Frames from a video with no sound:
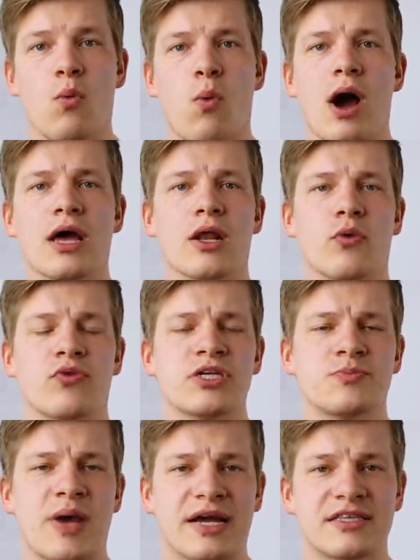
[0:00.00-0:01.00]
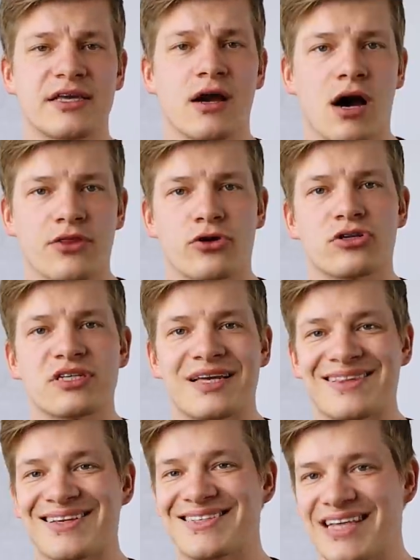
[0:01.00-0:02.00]
while respecting others
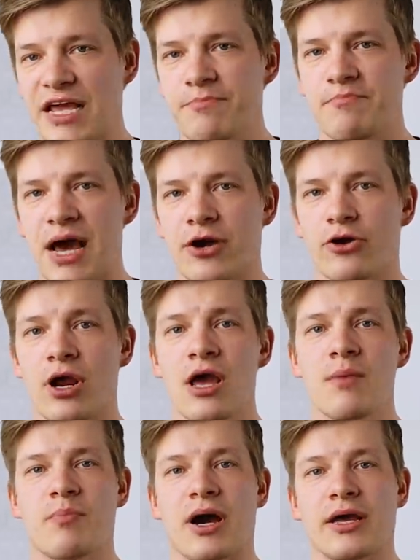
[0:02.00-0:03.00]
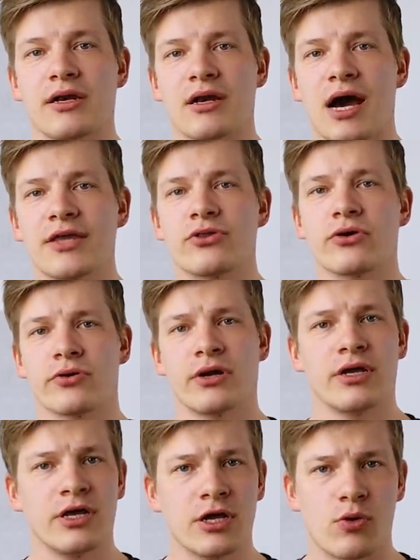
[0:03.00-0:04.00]
in the same manner by
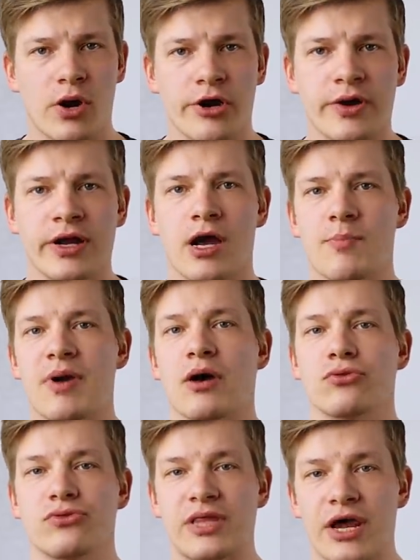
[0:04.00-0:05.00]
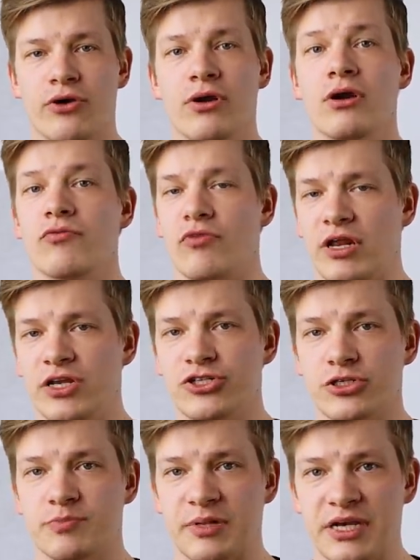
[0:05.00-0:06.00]
neither inquiring about their
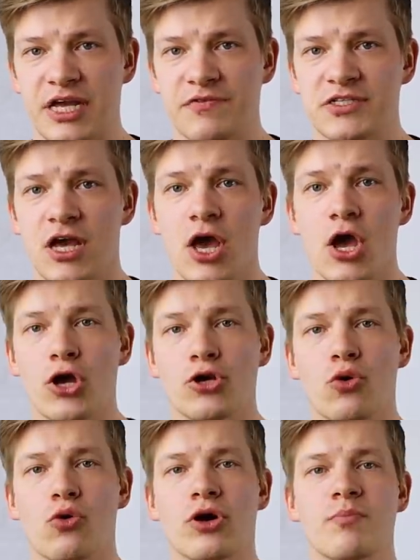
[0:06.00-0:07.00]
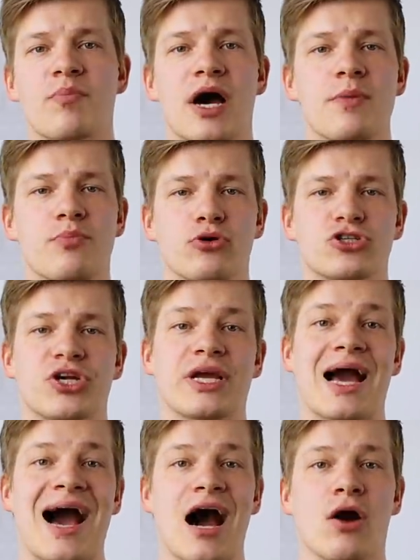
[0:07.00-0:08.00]
religious beliefs nor by
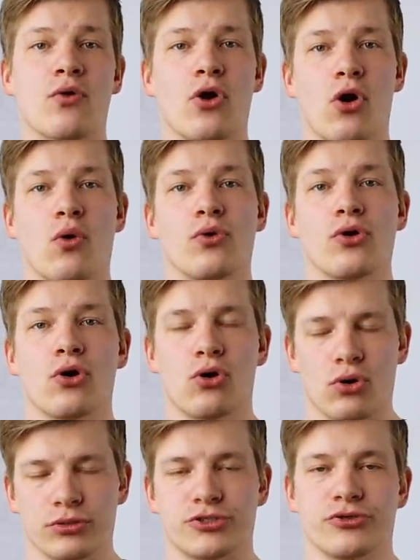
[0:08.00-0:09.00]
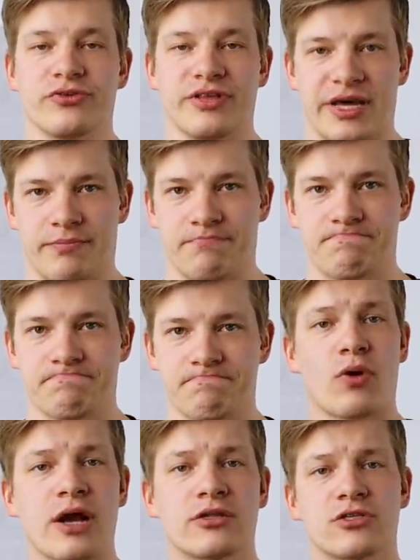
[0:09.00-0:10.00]
pushing our own onto them.
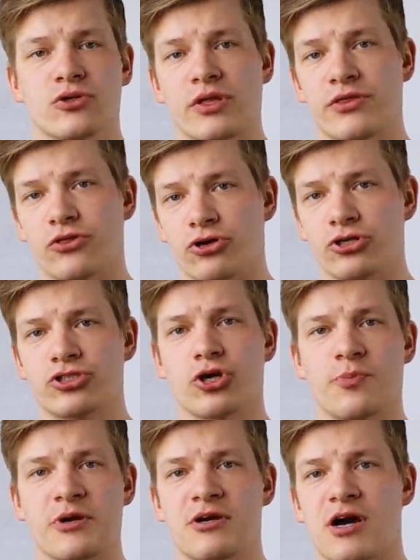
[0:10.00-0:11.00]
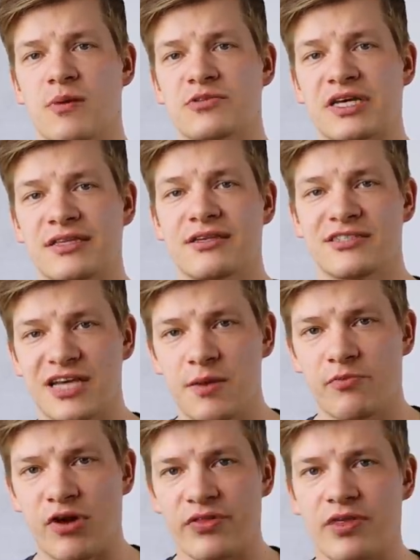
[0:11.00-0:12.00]
All right, so the third topic comes in the
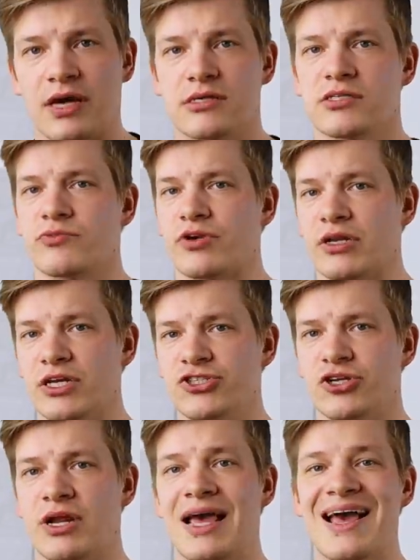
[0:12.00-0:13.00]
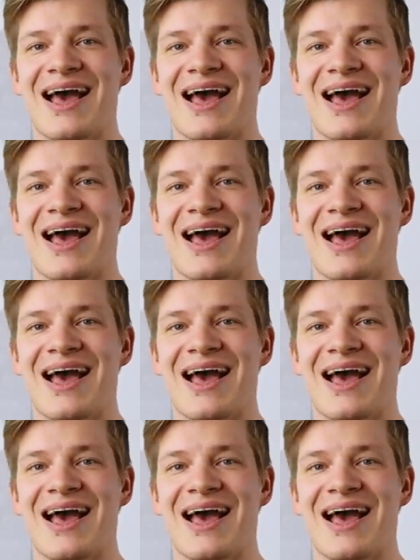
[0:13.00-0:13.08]
same breath as religion,